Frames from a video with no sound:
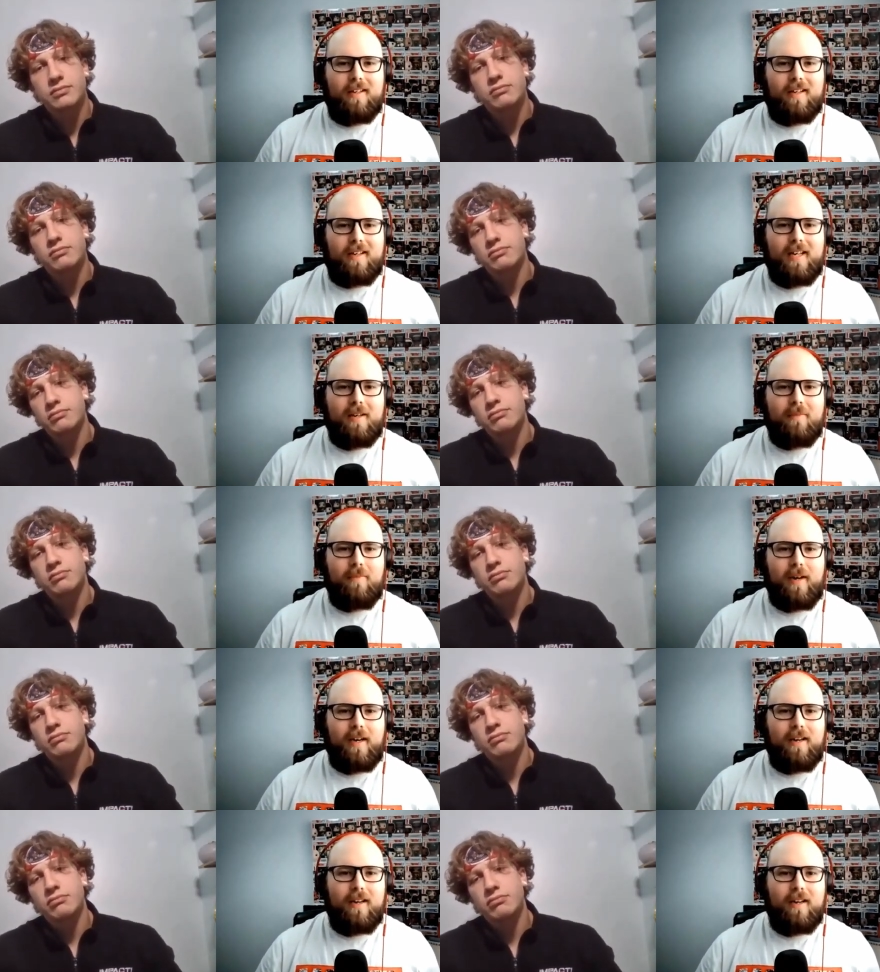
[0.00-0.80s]
Speaker 1: they kind of
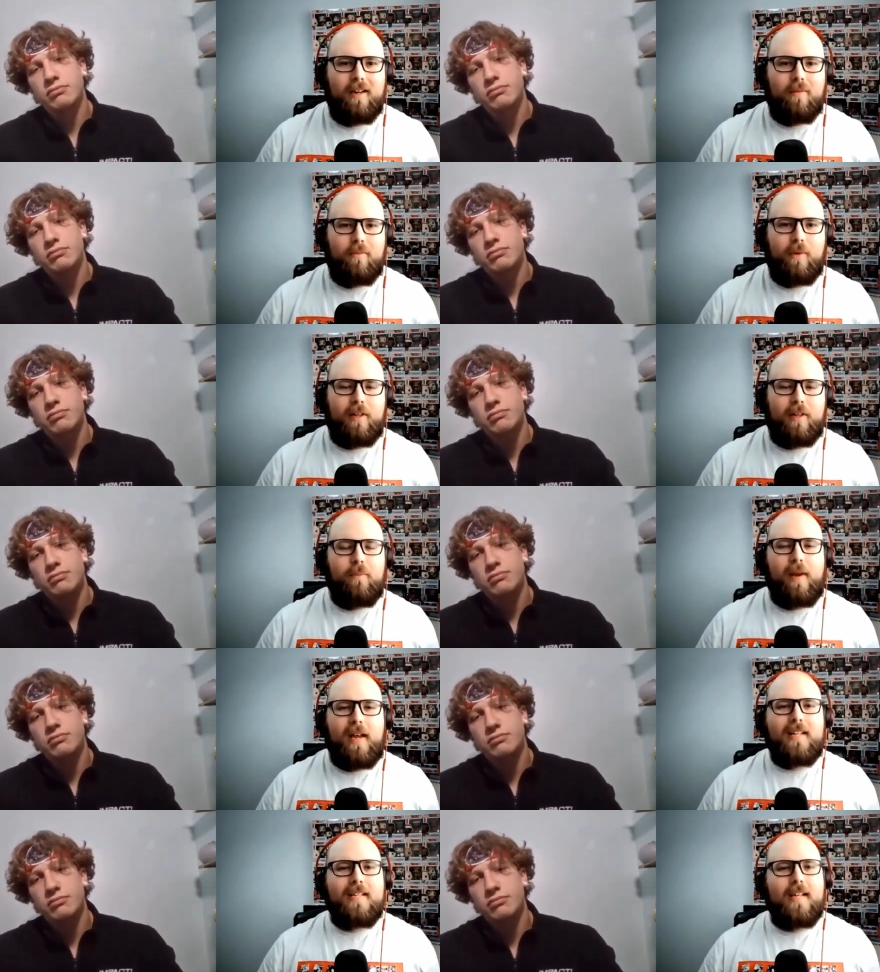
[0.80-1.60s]
bring bring the
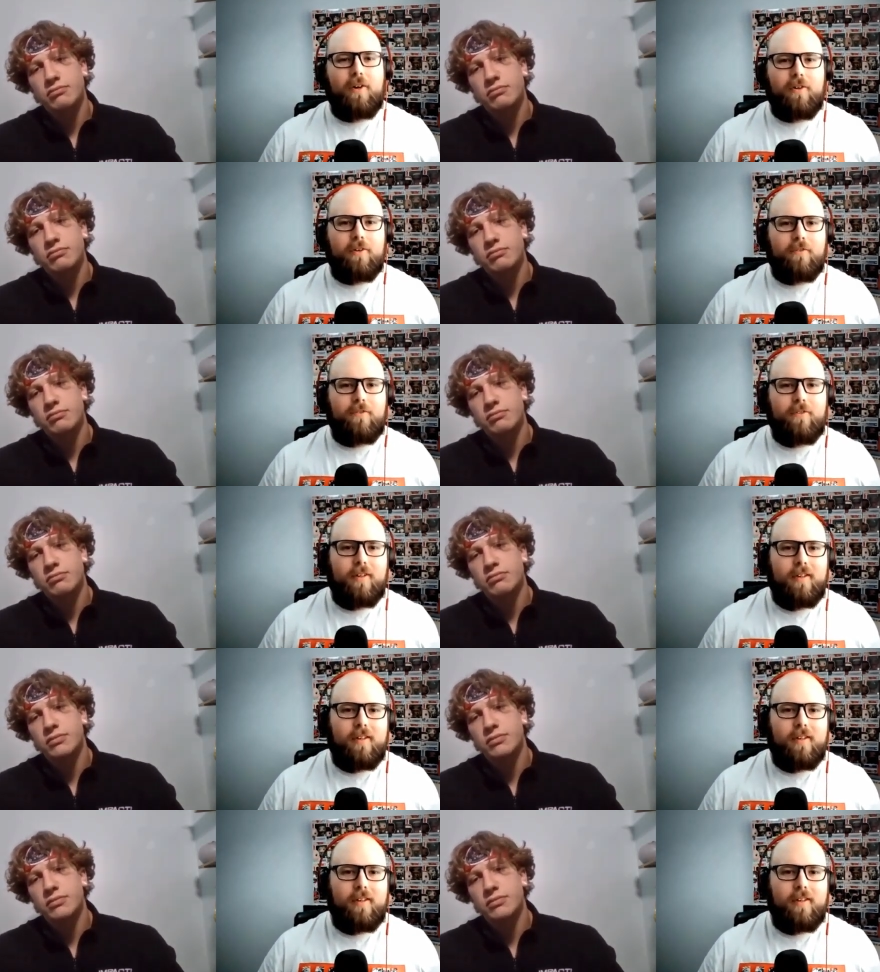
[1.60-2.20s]
best out of.